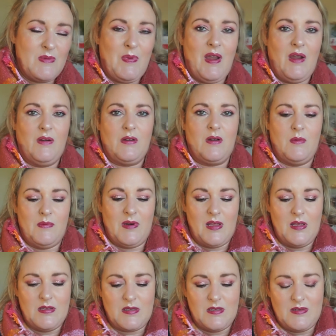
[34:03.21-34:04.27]
the parent company
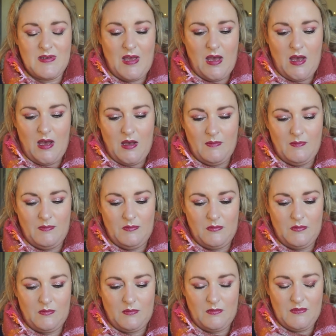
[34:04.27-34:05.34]
isn't
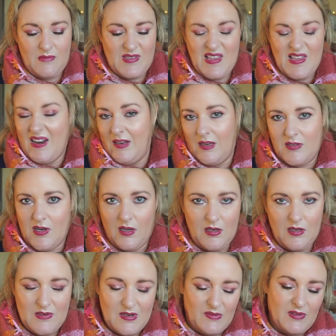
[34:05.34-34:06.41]
selling in China
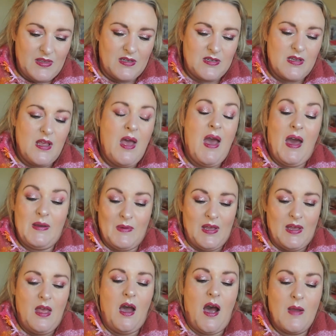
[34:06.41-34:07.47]
and stuff like that. Anyway,
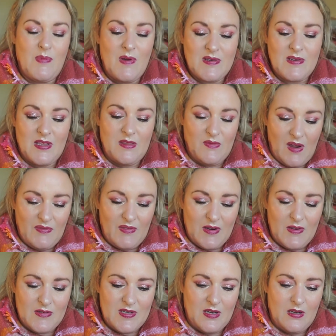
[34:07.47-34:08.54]
I brought in the
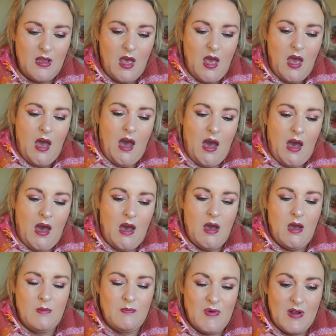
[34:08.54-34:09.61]
Revolution
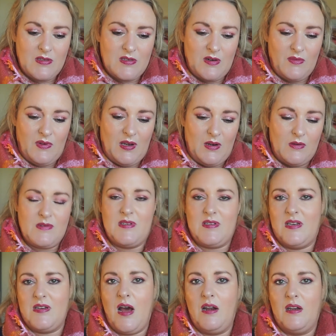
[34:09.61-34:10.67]
bronzer reloaded
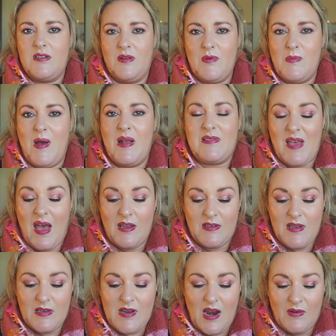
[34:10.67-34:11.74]
in Holiday Romance, and
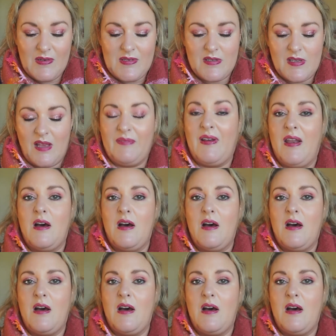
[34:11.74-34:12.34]
Taro does have a